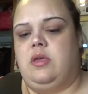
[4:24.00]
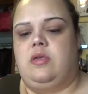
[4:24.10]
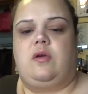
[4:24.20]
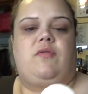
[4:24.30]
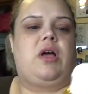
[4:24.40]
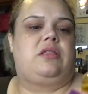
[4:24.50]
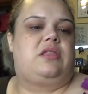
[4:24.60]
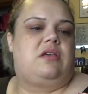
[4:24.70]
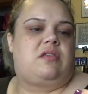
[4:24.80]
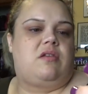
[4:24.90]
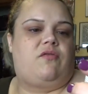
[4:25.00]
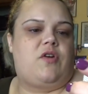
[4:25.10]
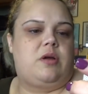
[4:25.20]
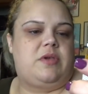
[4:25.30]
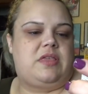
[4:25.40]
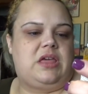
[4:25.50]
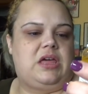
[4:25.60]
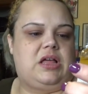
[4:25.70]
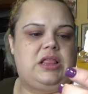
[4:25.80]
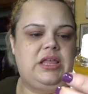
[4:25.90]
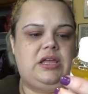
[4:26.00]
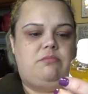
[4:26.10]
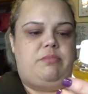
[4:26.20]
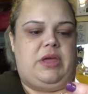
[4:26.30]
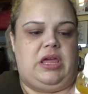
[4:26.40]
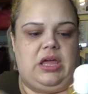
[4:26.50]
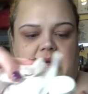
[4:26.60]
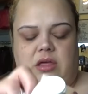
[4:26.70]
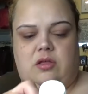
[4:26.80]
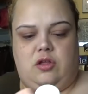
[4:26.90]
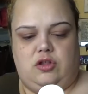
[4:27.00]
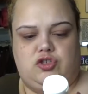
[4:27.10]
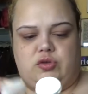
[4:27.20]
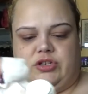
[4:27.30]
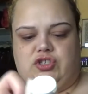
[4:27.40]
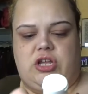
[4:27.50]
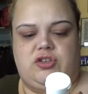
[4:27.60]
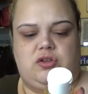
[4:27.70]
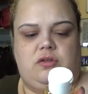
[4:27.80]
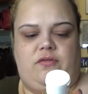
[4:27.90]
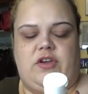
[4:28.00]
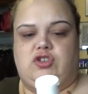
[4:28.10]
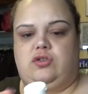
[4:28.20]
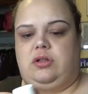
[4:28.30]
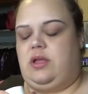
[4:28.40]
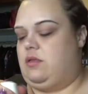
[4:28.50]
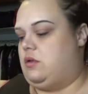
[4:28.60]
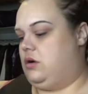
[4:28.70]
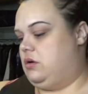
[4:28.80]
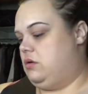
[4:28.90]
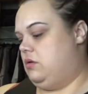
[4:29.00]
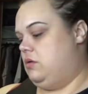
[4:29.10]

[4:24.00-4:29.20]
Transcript: So I've got this Pharmacy Clean D Ultra Gentle Facial Cleanser.